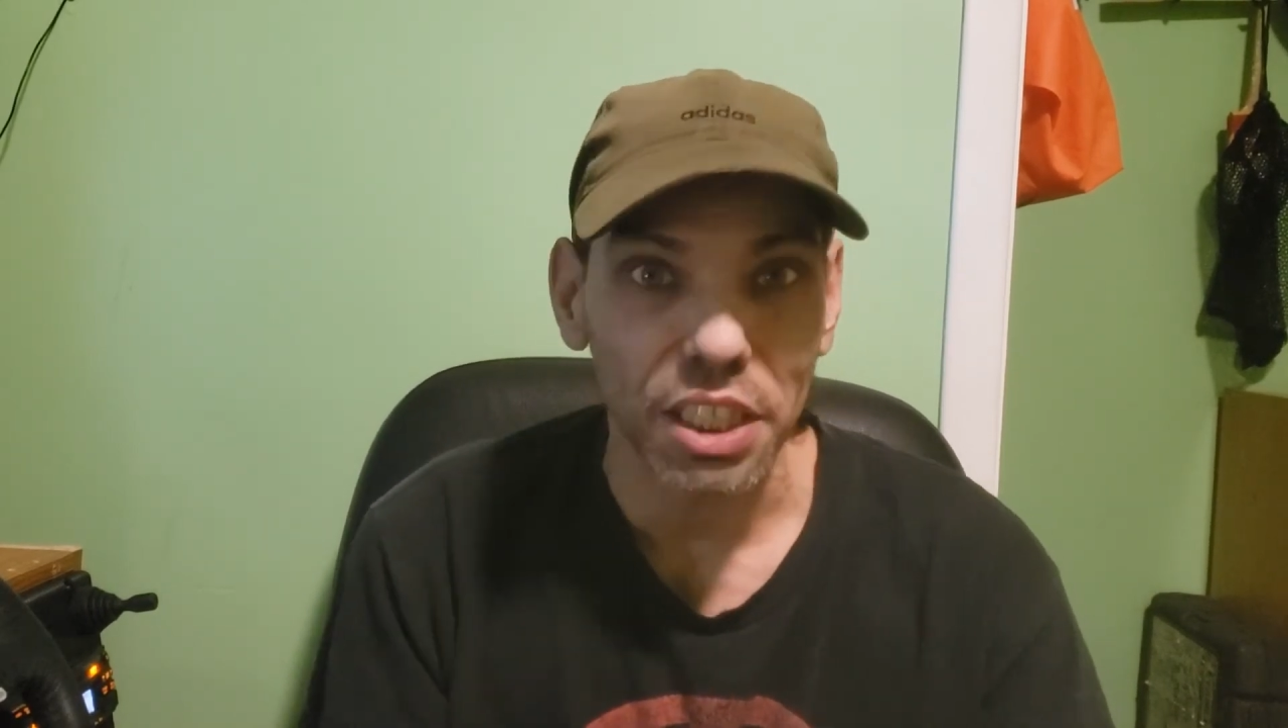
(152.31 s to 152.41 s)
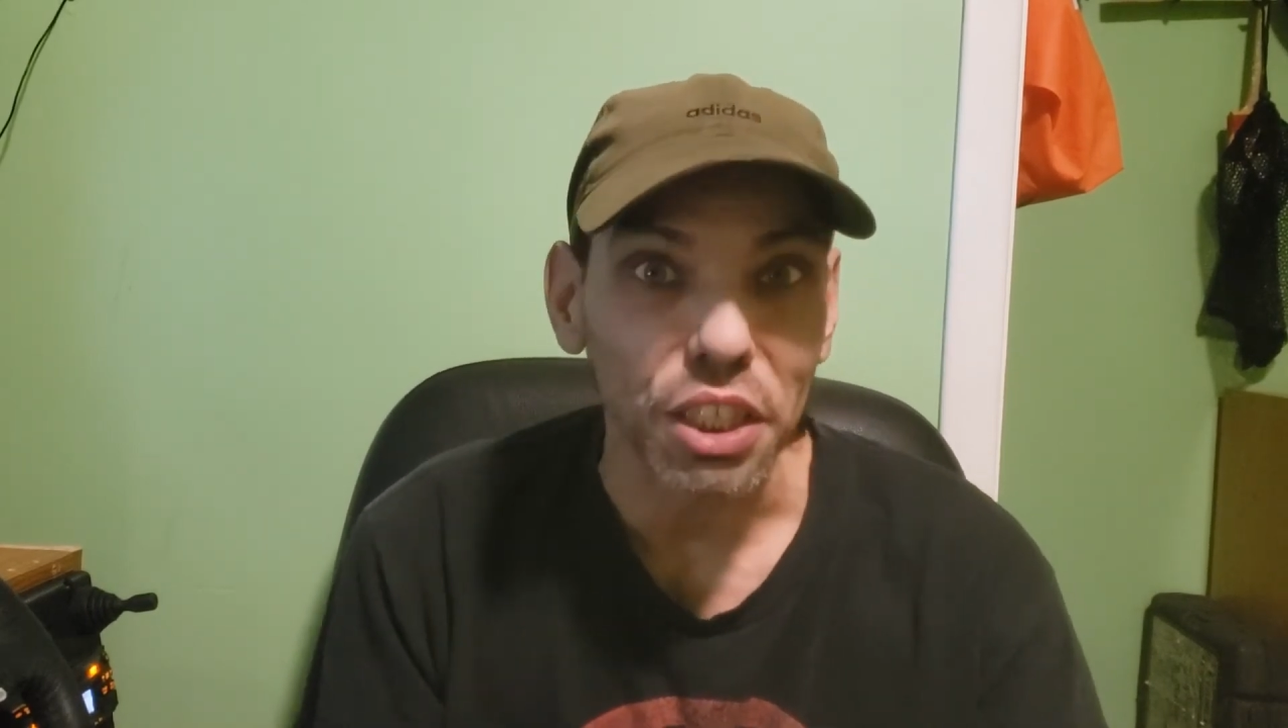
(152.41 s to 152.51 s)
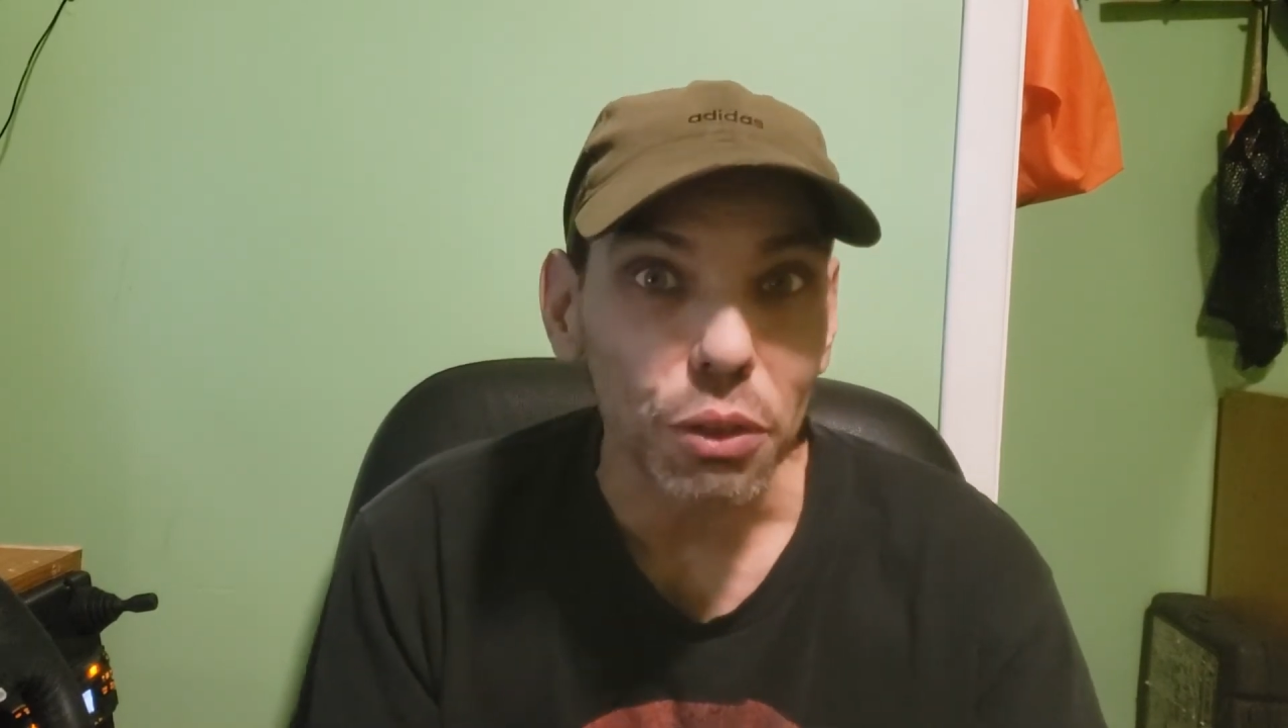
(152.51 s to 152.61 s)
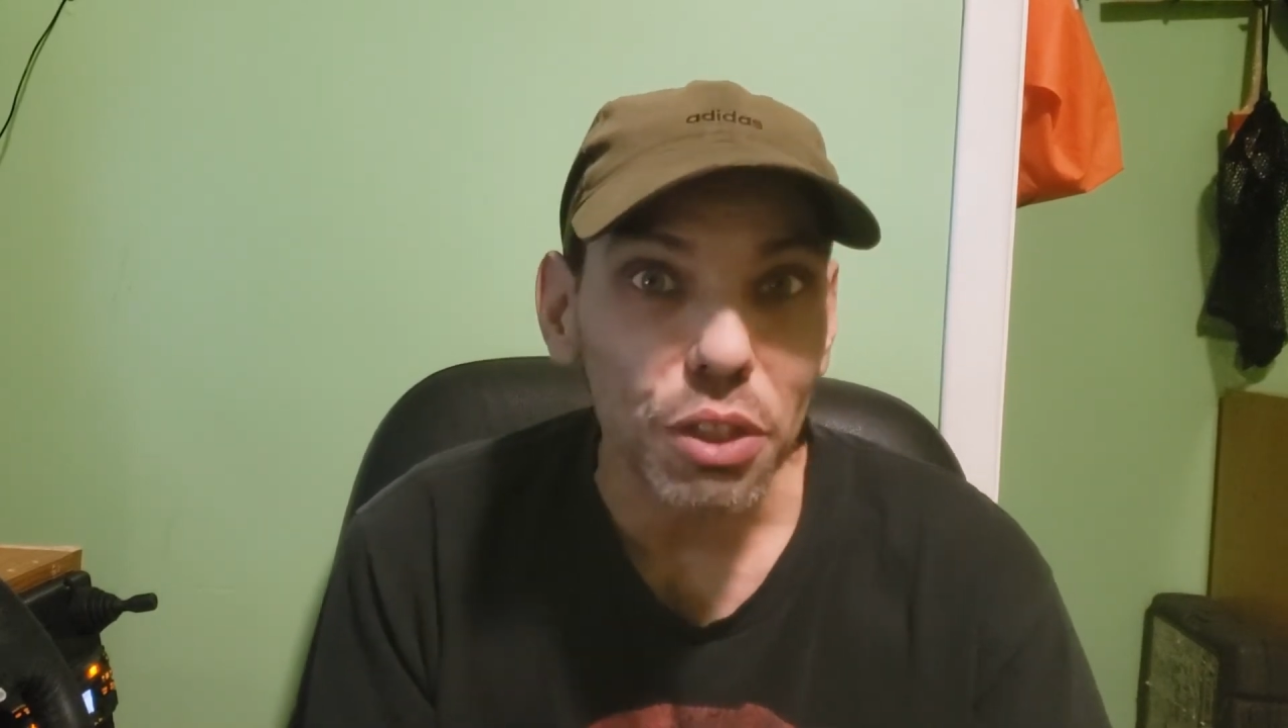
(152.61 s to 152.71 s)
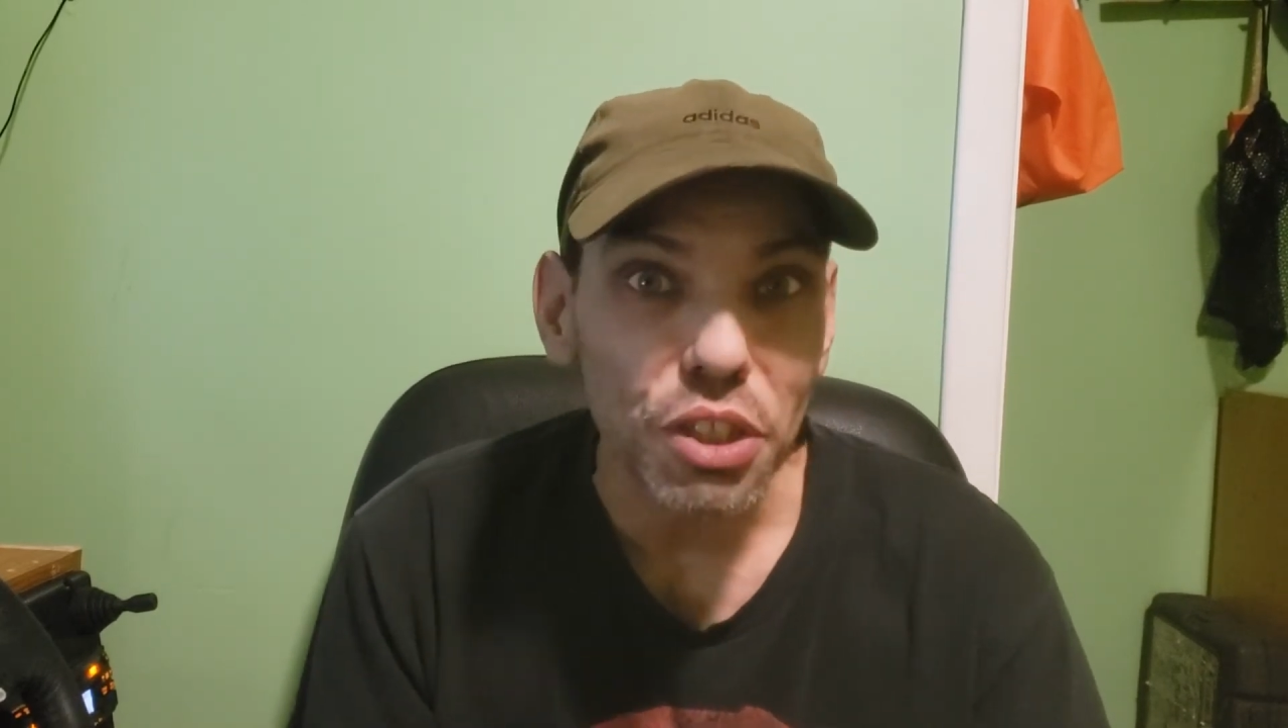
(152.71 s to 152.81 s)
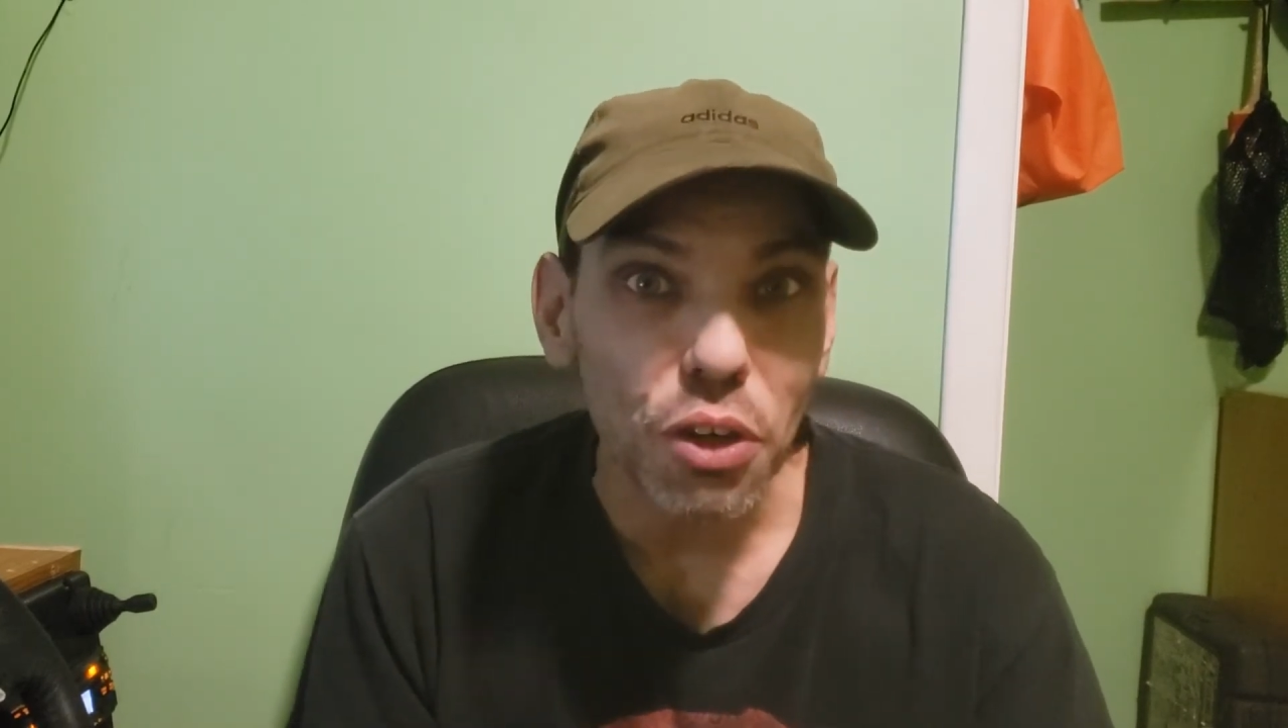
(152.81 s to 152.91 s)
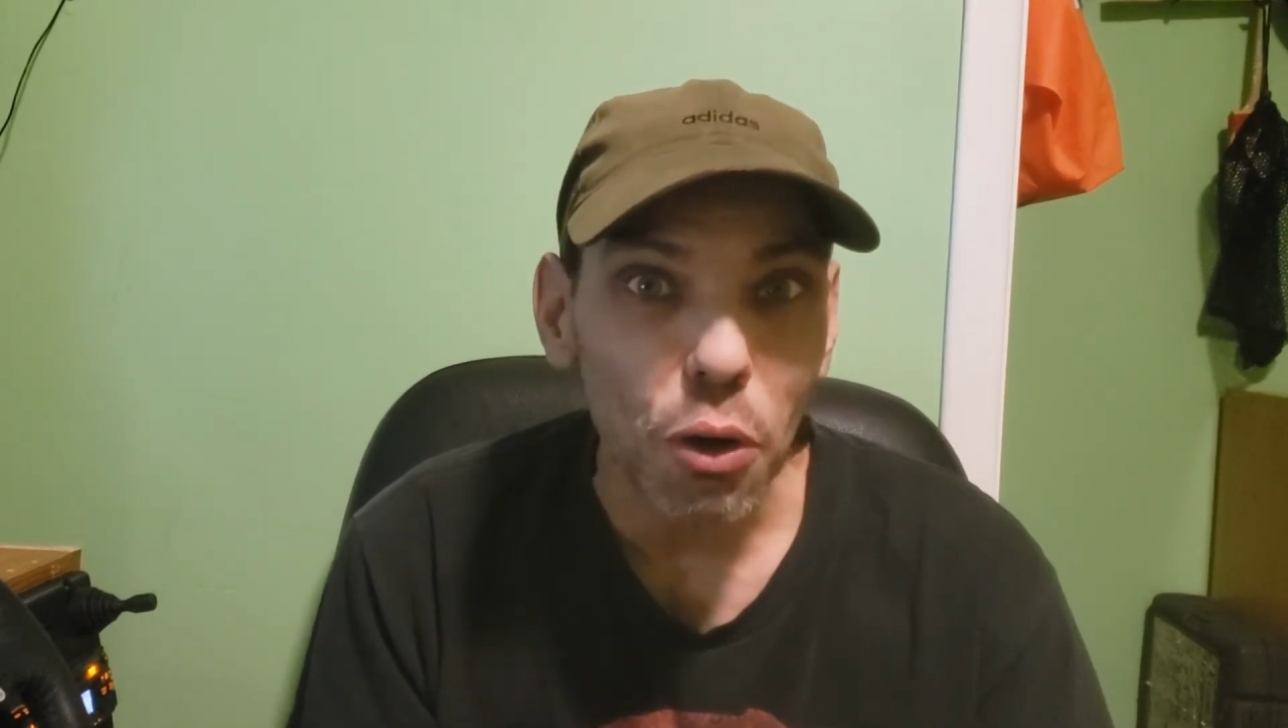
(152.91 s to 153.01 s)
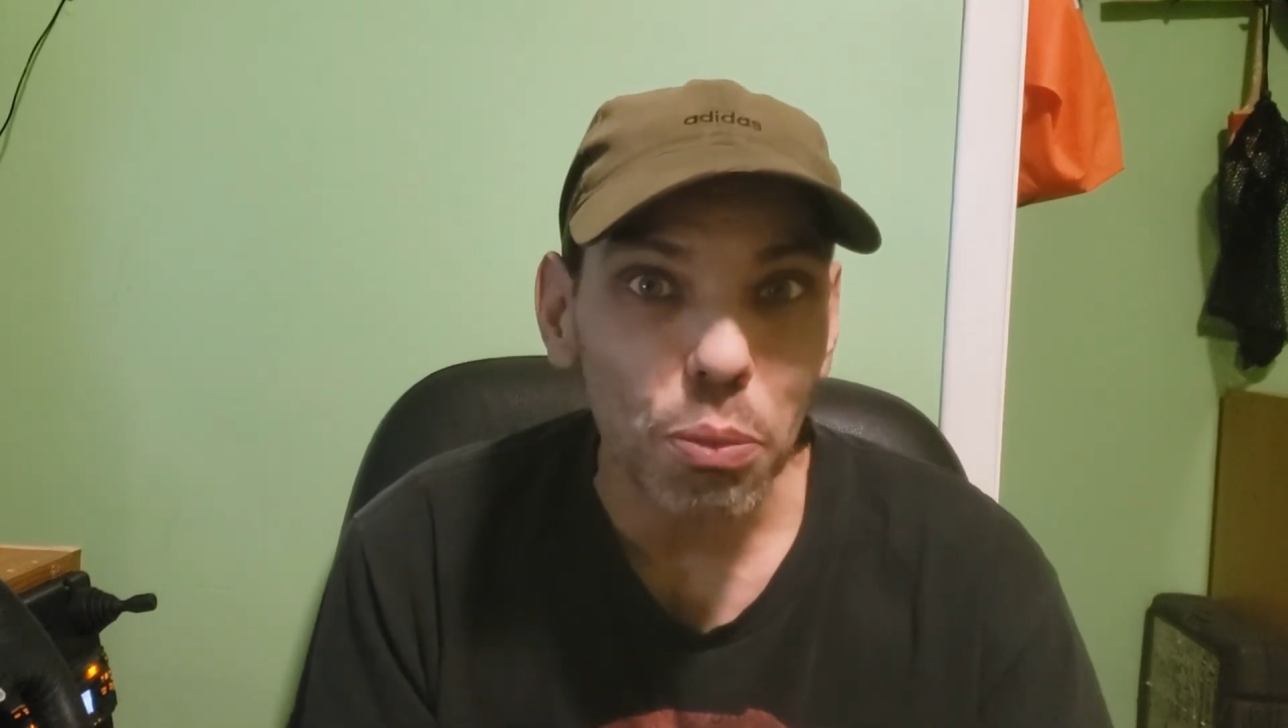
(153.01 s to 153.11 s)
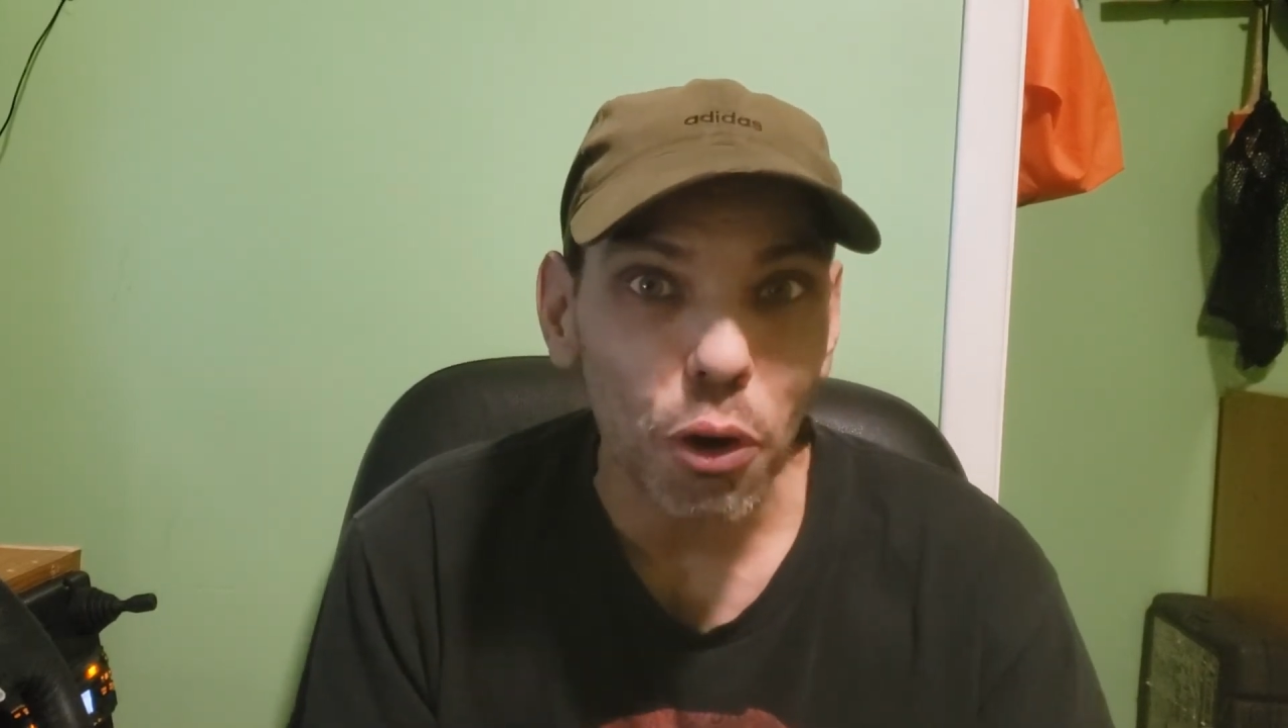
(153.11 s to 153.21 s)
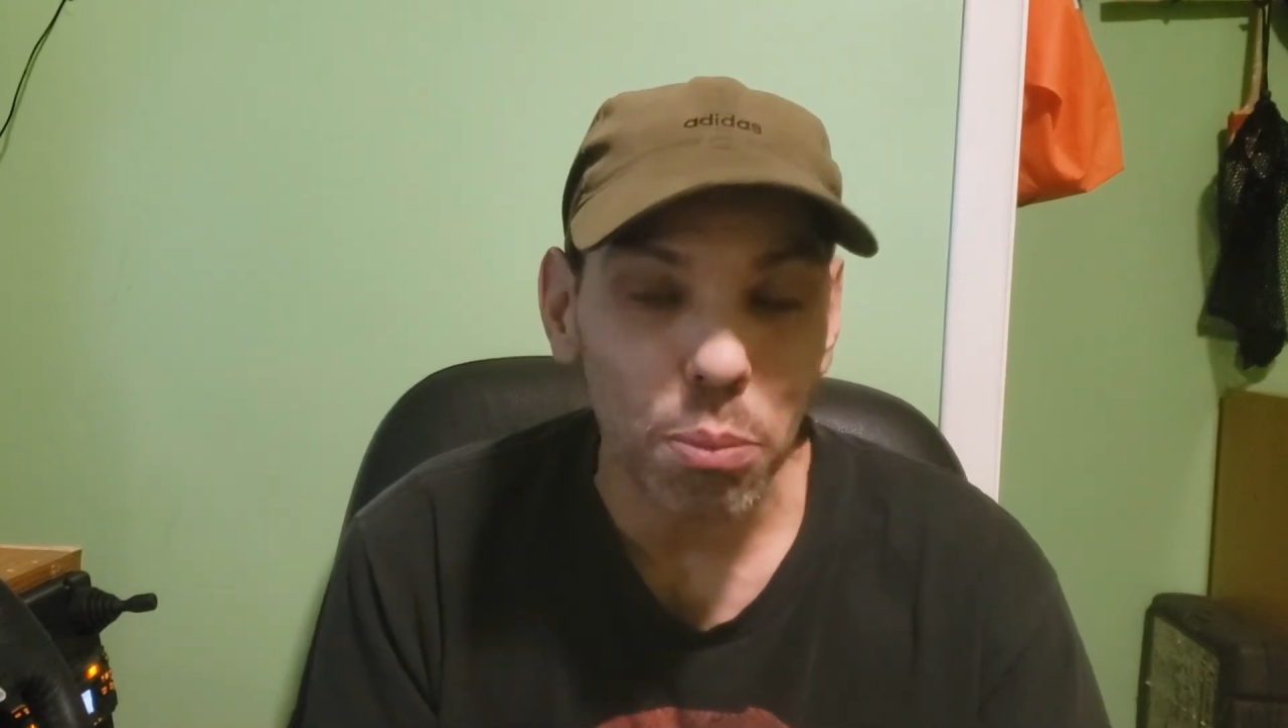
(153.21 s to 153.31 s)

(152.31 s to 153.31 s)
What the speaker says: the newest GoPro,